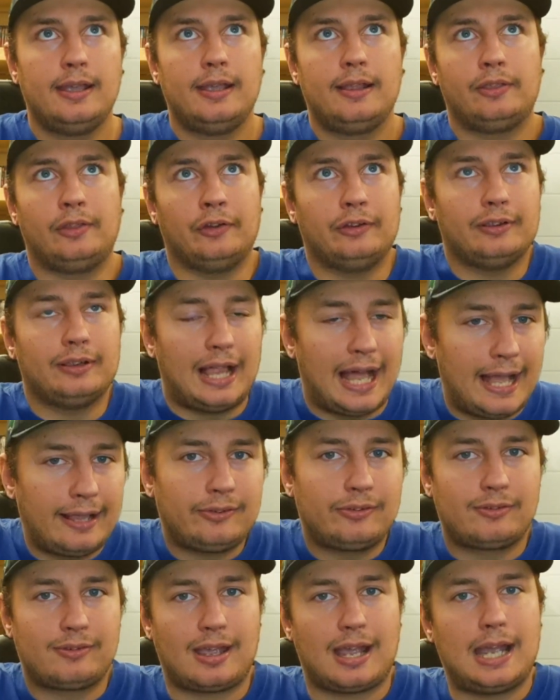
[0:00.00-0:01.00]
The
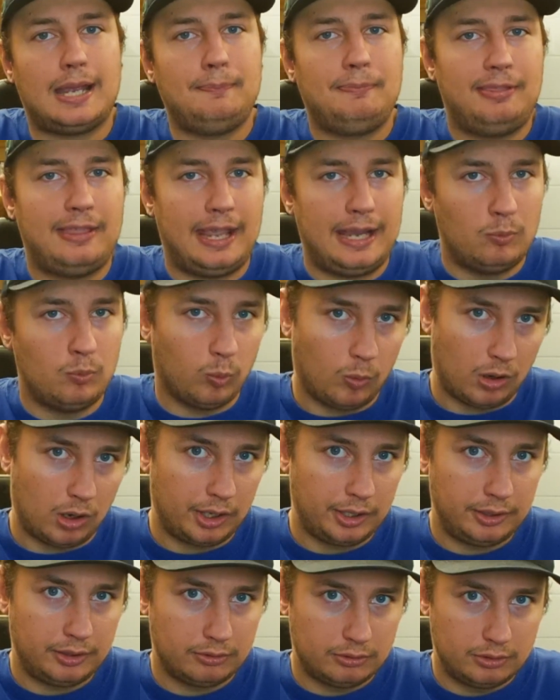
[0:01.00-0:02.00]
last time they
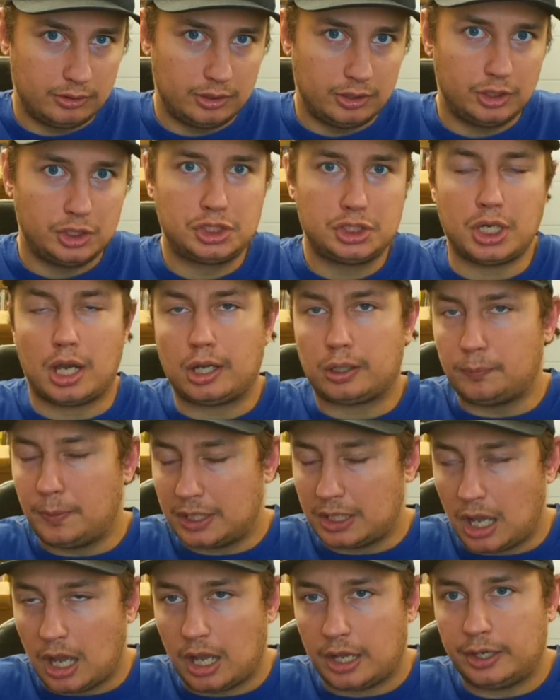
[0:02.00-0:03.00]
won, Chuck
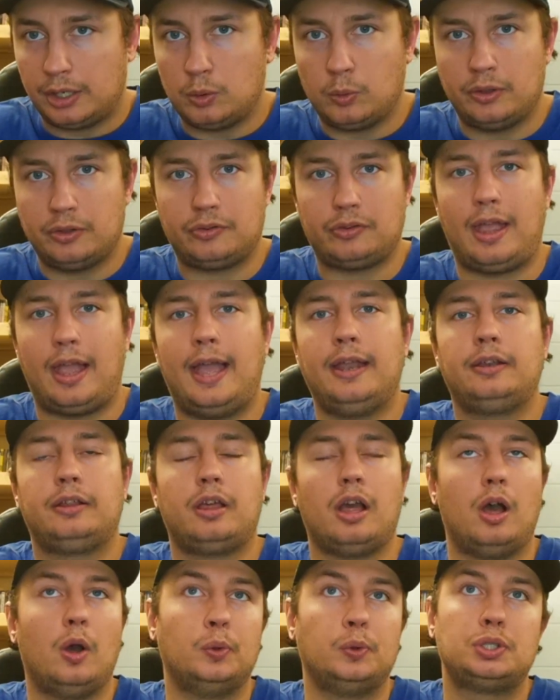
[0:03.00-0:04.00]
Pagano was the head
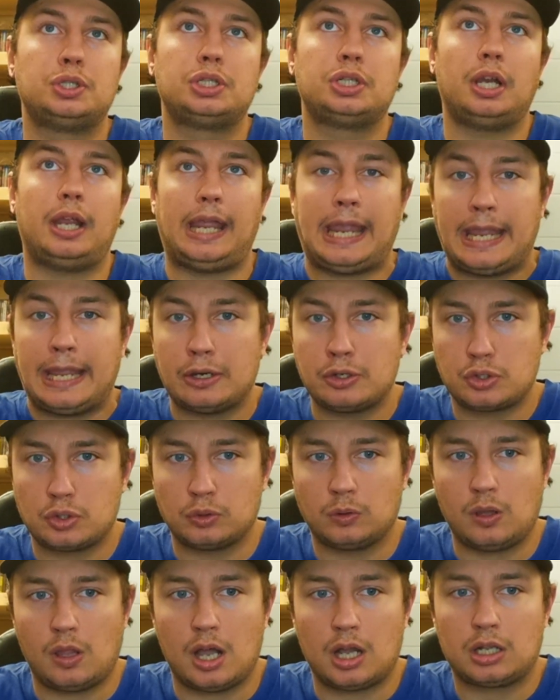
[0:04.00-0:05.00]
coach.
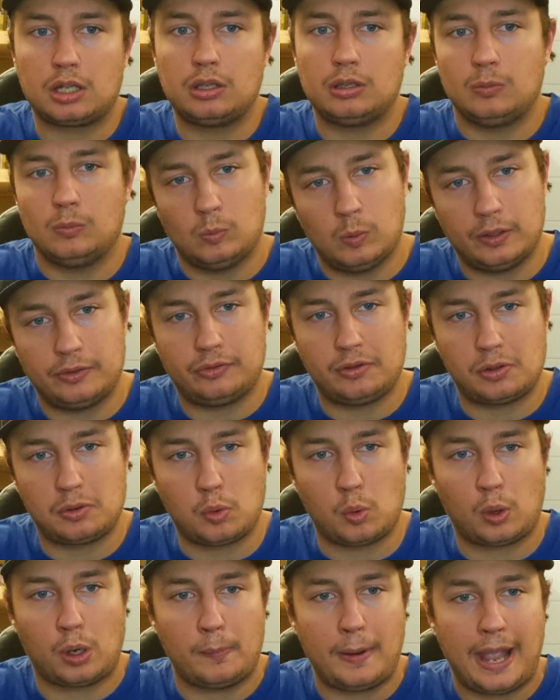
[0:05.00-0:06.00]
Andrew Luck was the
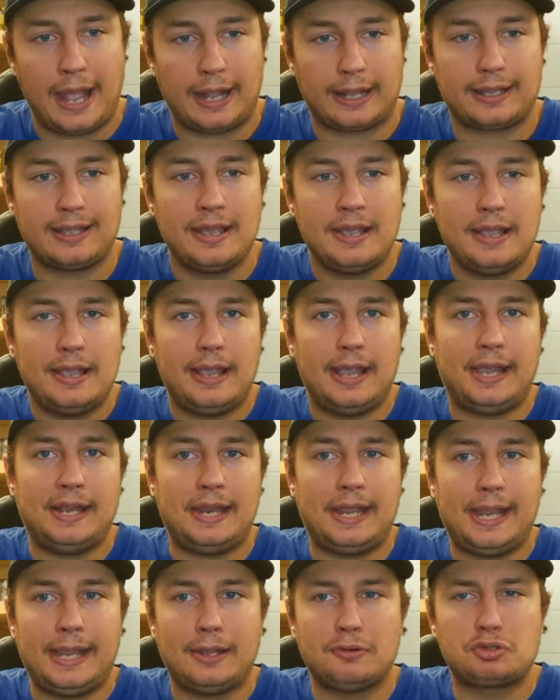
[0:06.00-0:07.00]
quarterback.
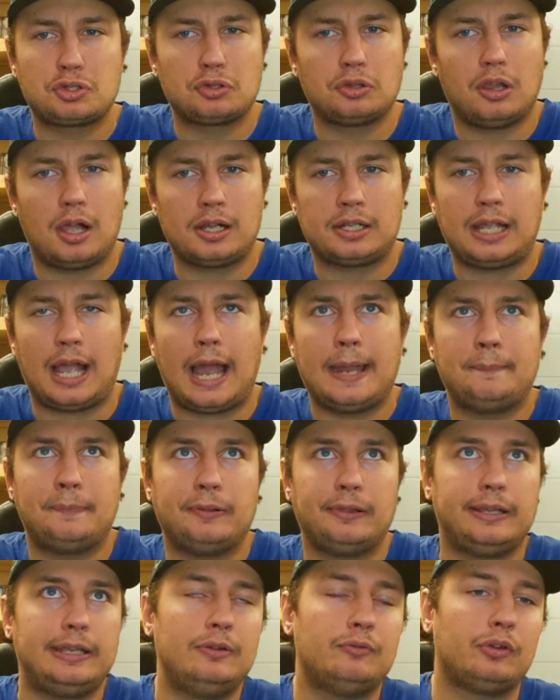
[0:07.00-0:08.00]
And Andrew Luck, I
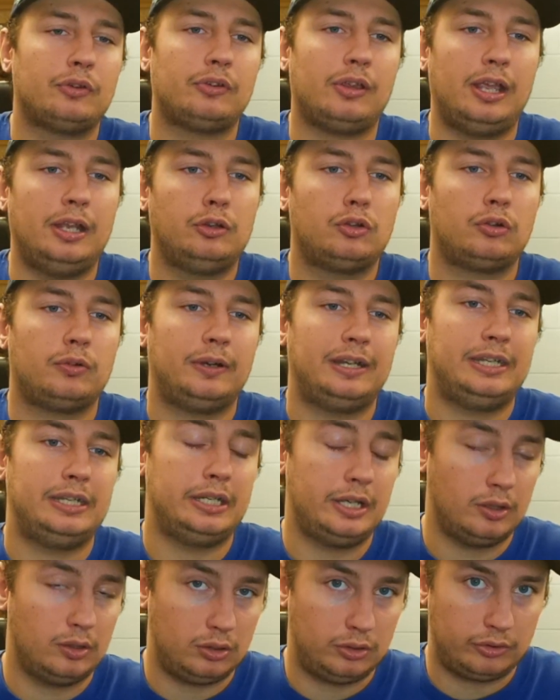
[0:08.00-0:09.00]
believe, was entering
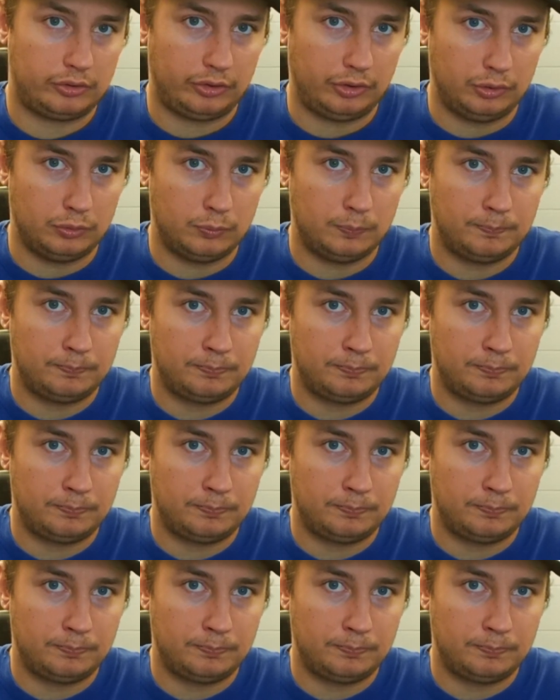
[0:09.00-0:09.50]
year two.